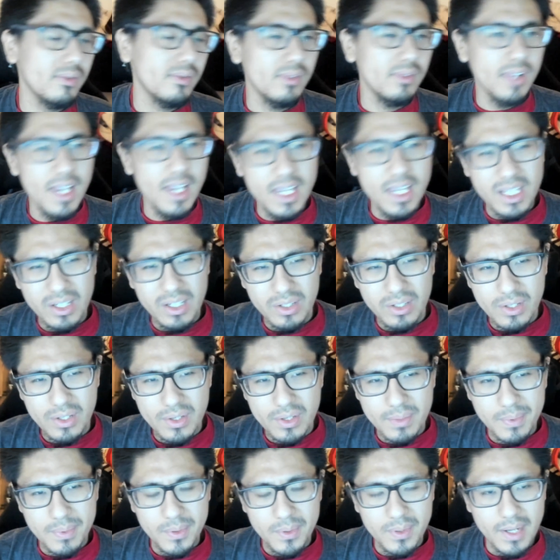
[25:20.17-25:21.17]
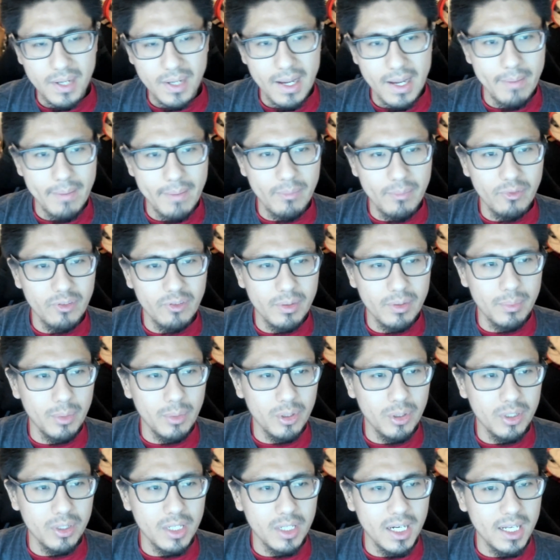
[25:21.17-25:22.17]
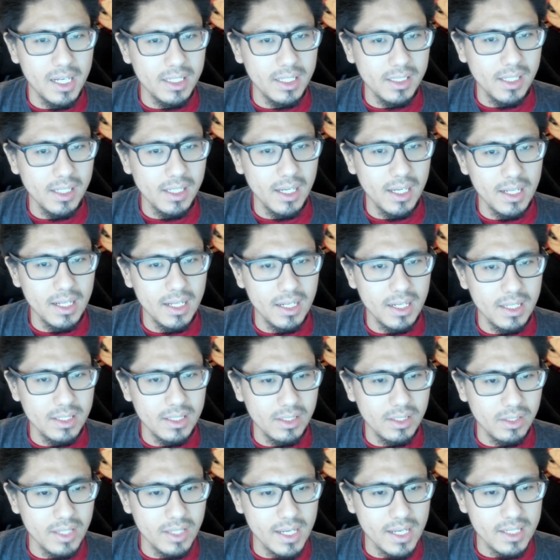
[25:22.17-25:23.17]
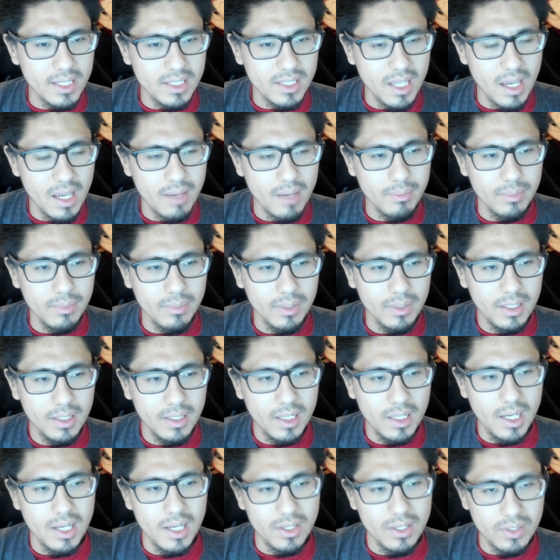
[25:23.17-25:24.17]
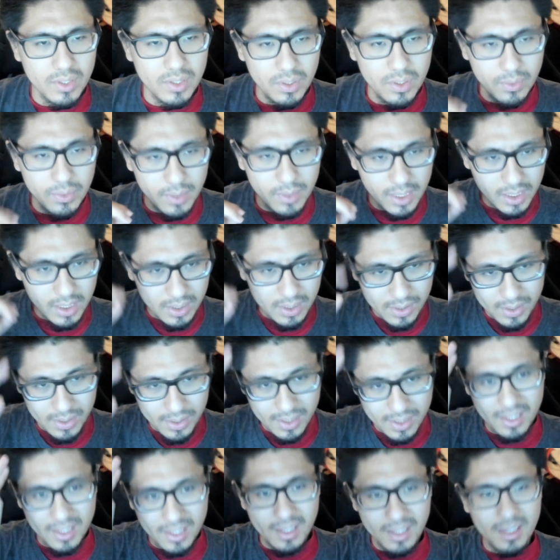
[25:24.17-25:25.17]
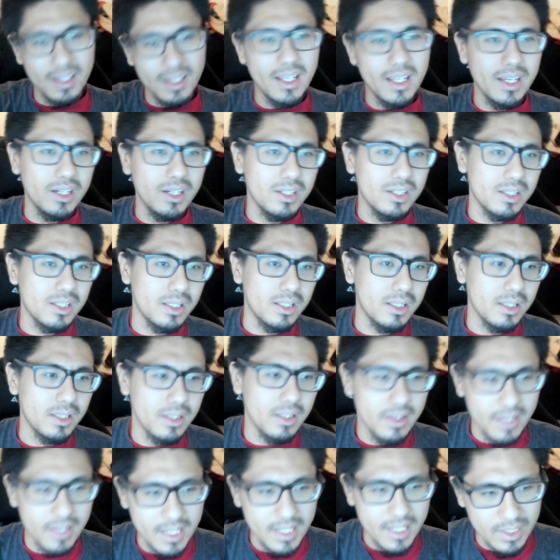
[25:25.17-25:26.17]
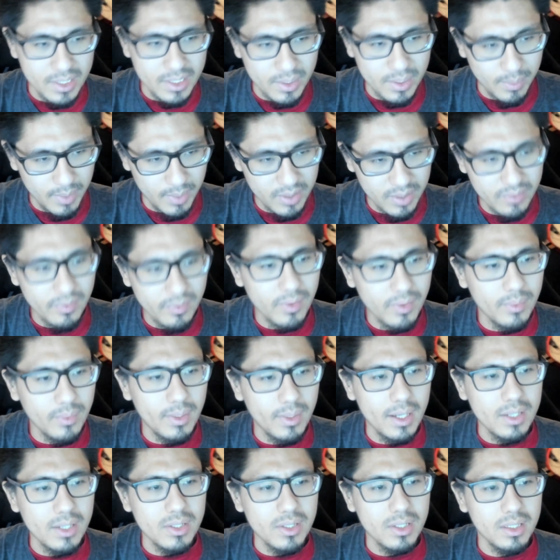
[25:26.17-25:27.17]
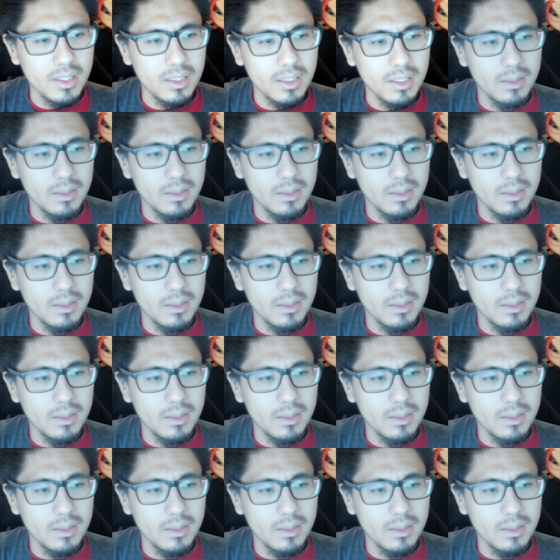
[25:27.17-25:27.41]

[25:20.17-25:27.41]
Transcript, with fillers: like or subscribe for more content. And until next time, I'll see you all later. Thanks so much for watching.